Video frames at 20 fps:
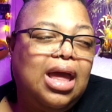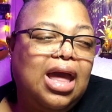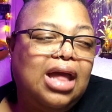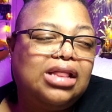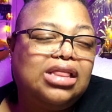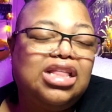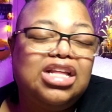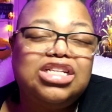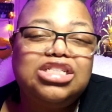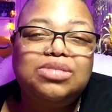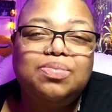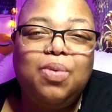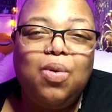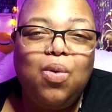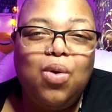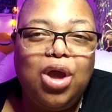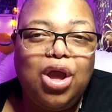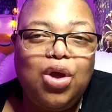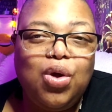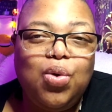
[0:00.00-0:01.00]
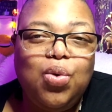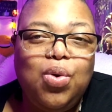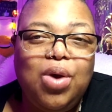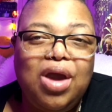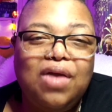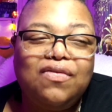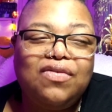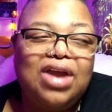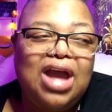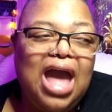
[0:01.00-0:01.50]
At this point,
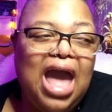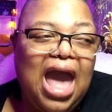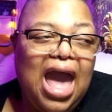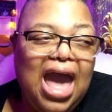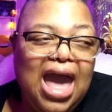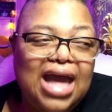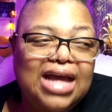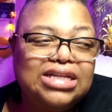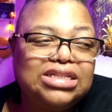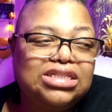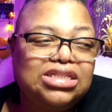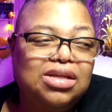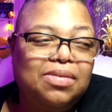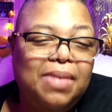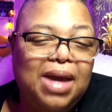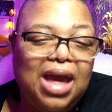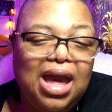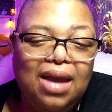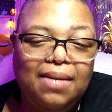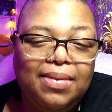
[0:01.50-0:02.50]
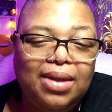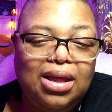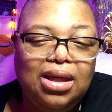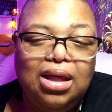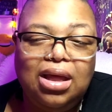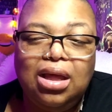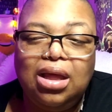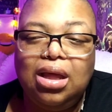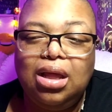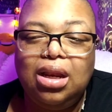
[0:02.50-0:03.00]
whoever has the
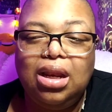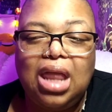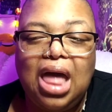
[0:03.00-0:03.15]
baby,